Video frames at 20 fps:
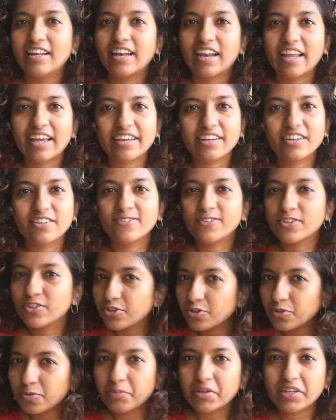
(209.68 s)
like
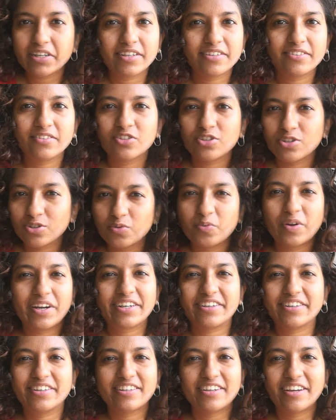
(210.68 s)
humid,
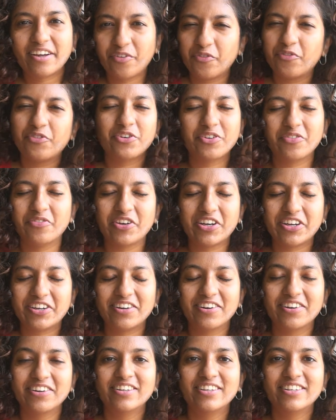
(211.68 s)
sweat
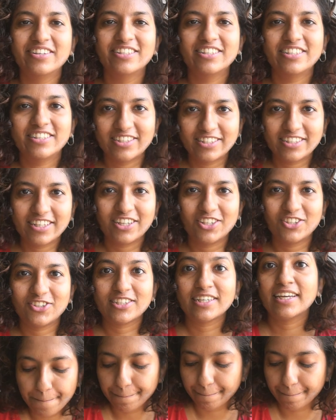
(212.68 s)
everywhere stage.